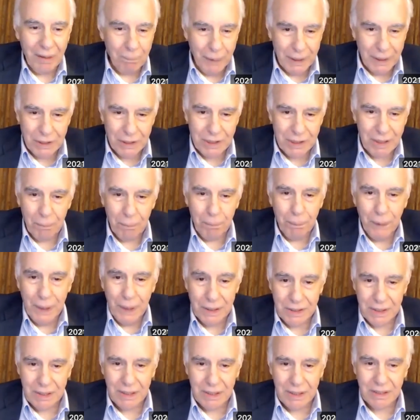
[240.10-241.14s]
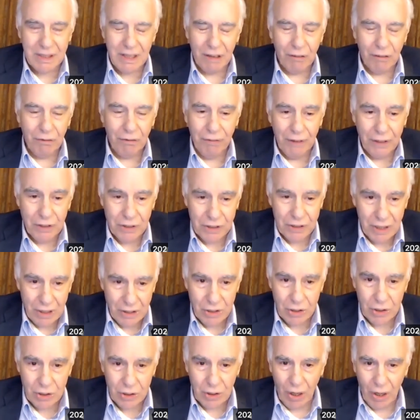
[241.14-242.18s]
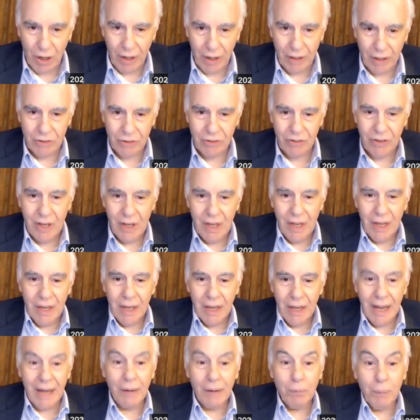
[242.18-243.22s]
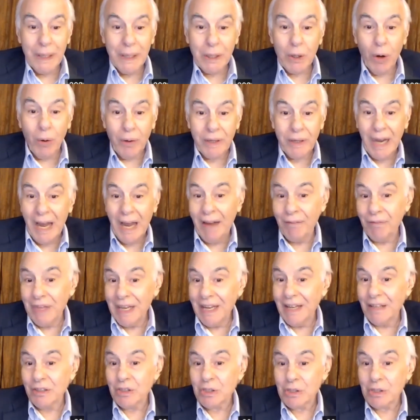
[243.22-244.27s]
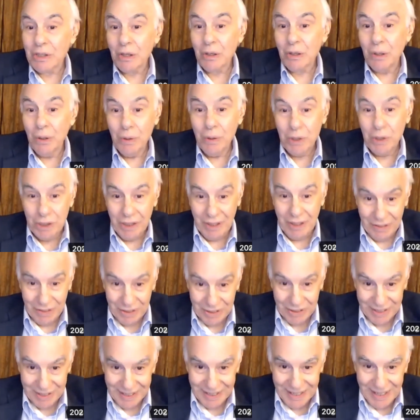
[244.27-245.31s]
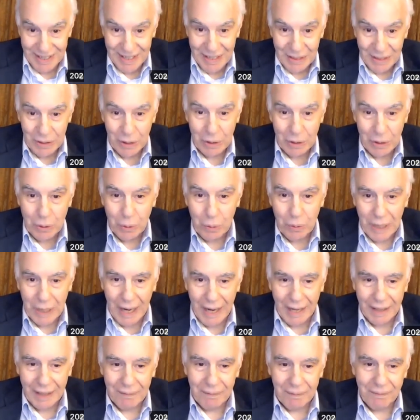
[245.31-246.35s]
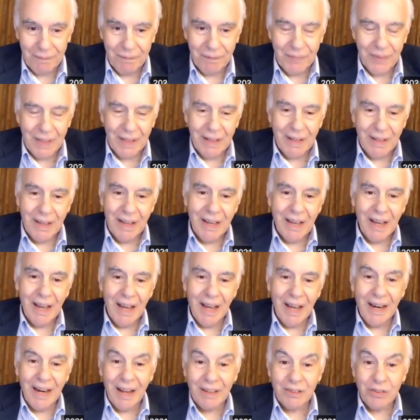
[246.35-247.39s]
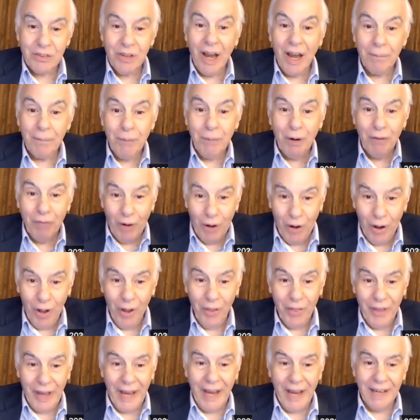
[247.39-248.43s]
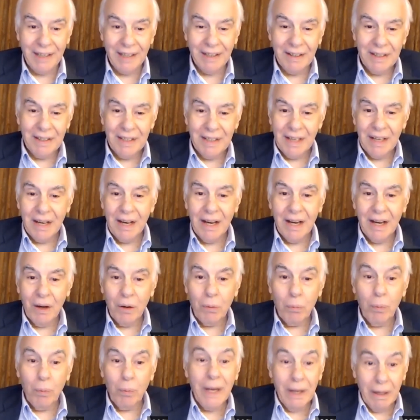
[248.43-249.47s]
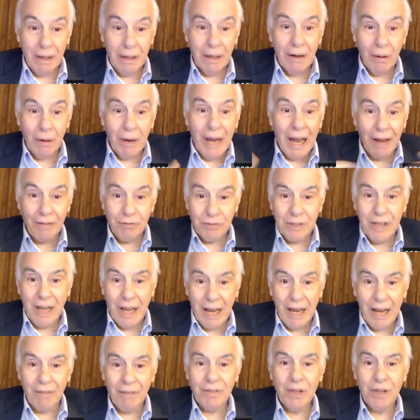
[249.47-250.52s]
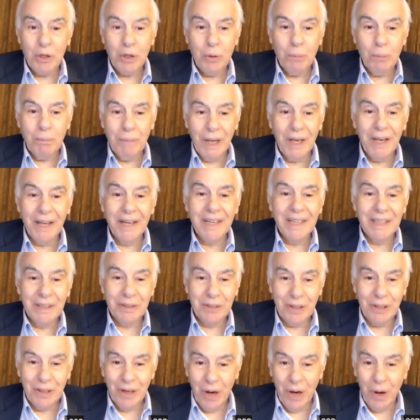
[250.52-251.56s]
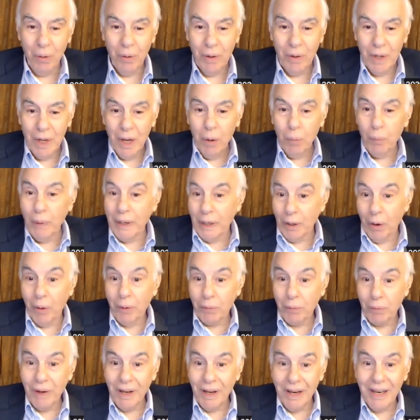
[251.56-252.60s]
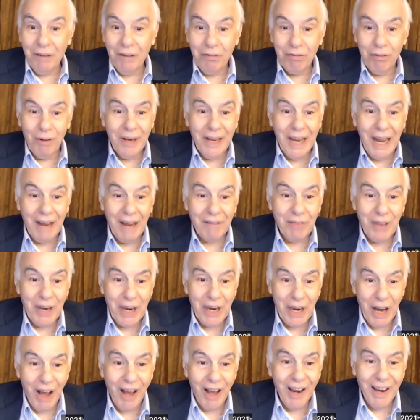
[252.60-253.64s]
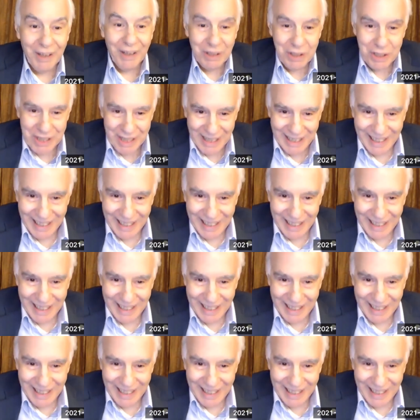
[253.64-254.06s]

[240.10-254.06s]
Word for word: bits and pieces, it fits and starts. And we don't have the institutions to do that. And on top of all that, we have to have the humility to know we don't really fully have the knowledge